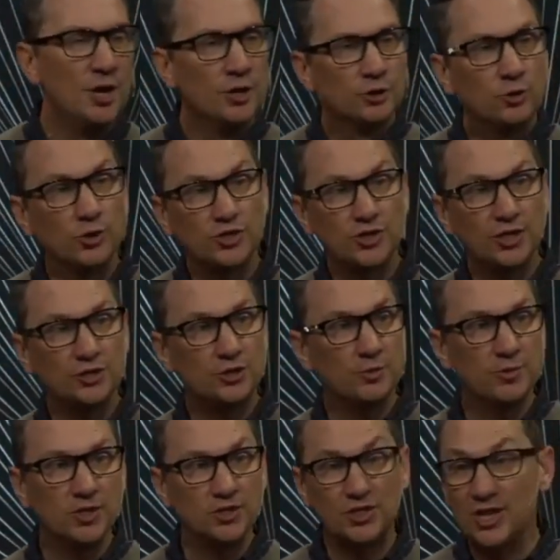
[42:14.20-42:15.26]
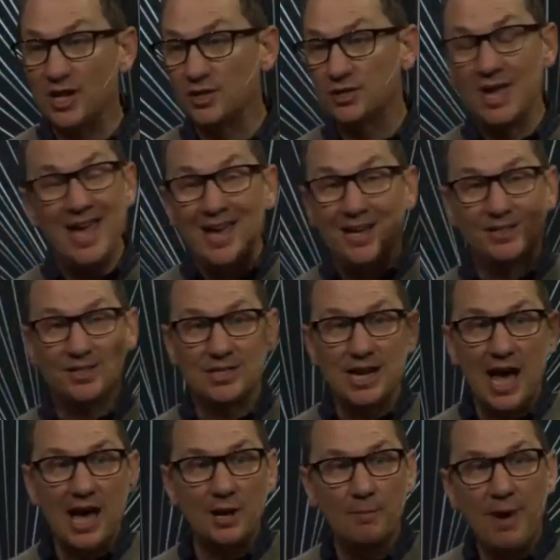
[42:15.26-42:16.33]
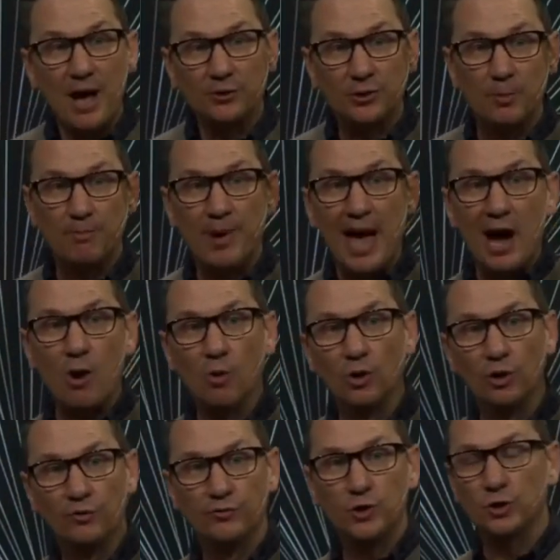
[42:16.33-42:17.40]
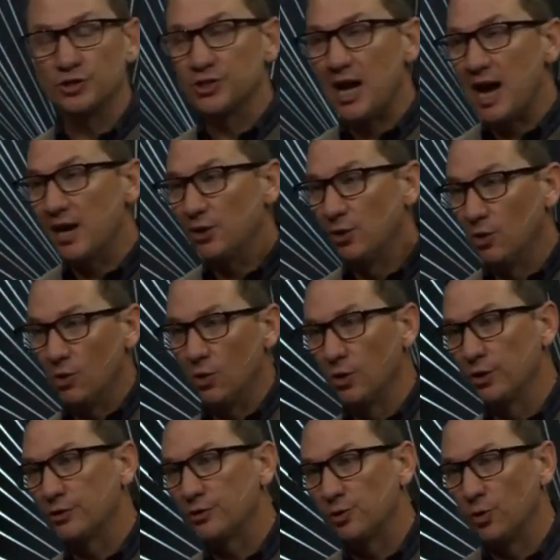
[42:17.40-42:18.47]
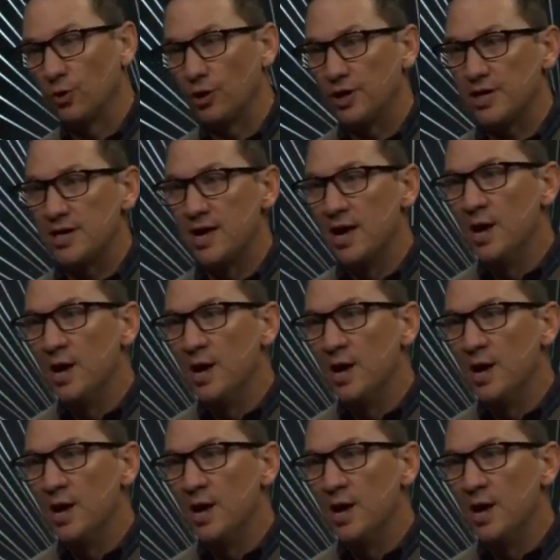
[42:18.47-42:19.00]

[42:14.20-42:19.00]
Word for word: to a system that says it's not about the power of your title or authority,